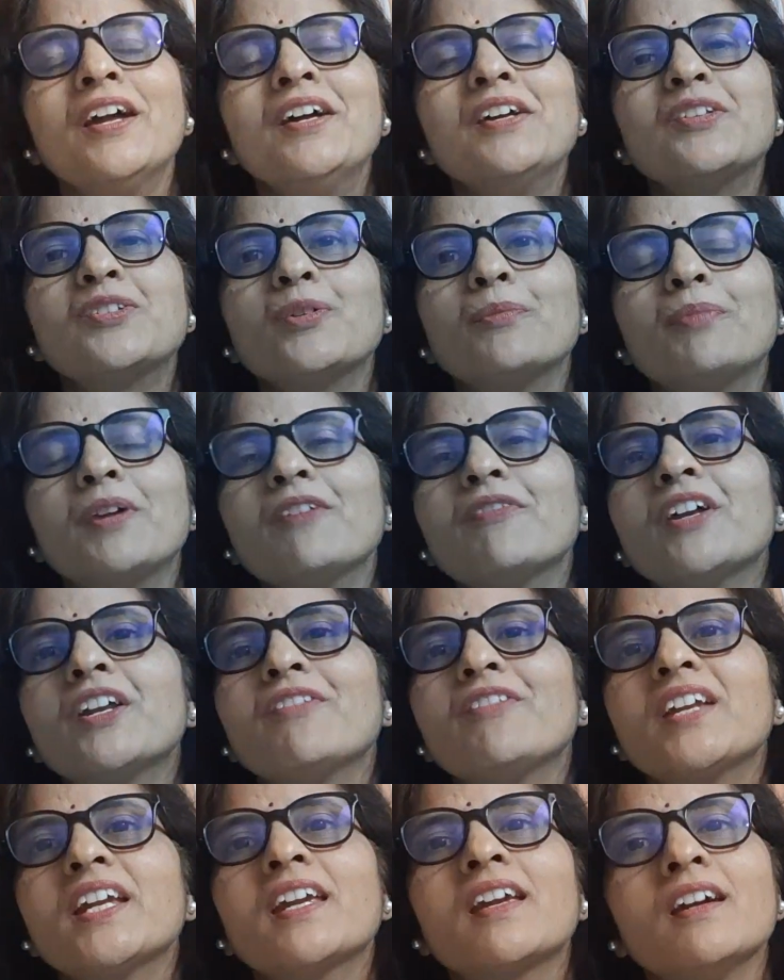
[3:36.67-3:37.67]
So be very,
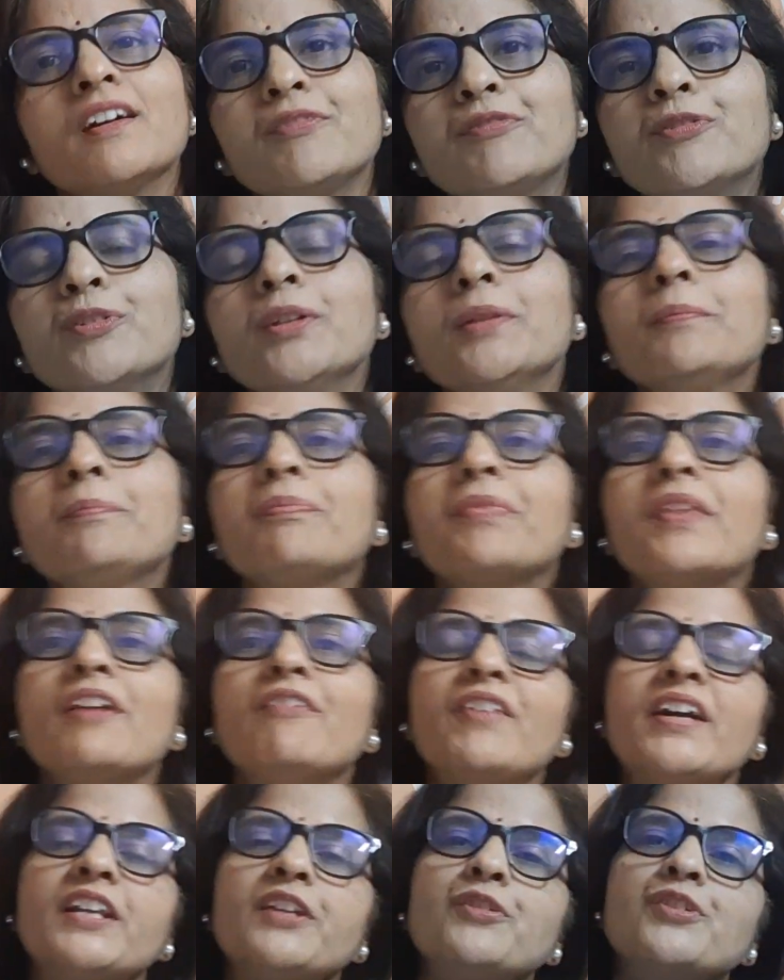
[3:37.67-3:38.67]
very careful.
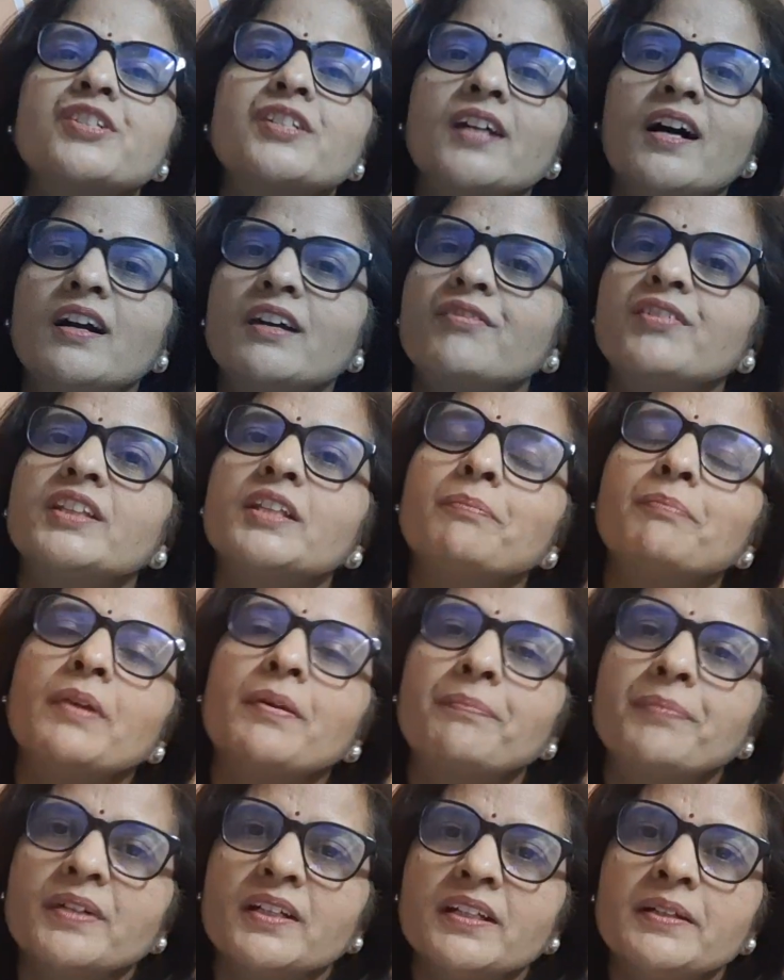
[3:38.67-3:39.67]
When you start with the
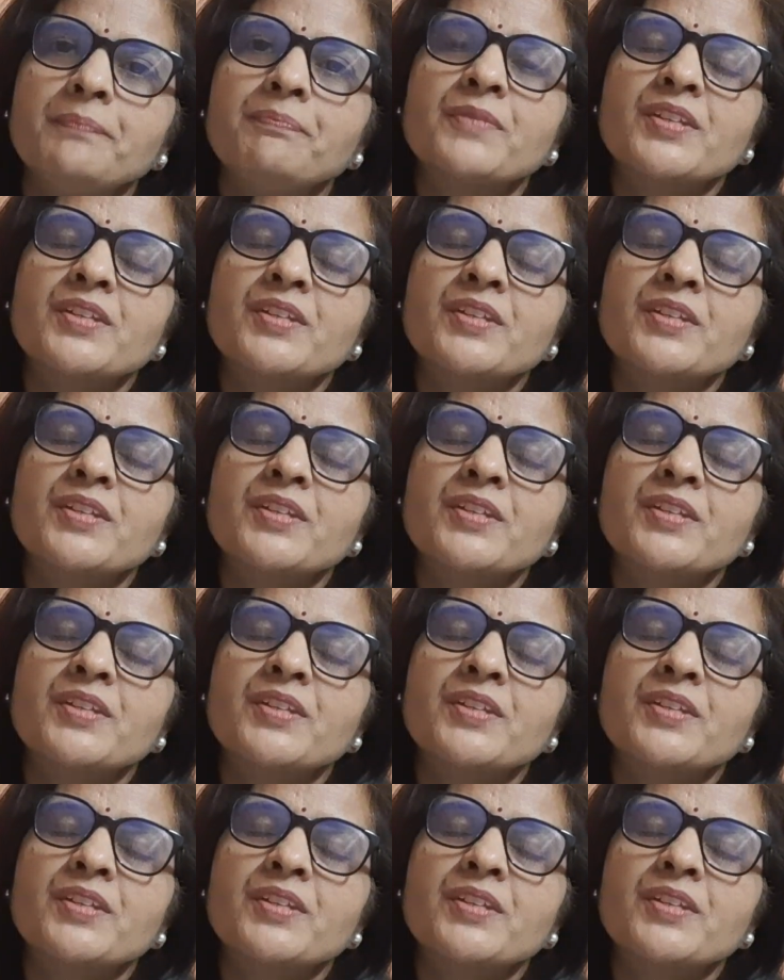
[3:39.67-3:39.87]
paper,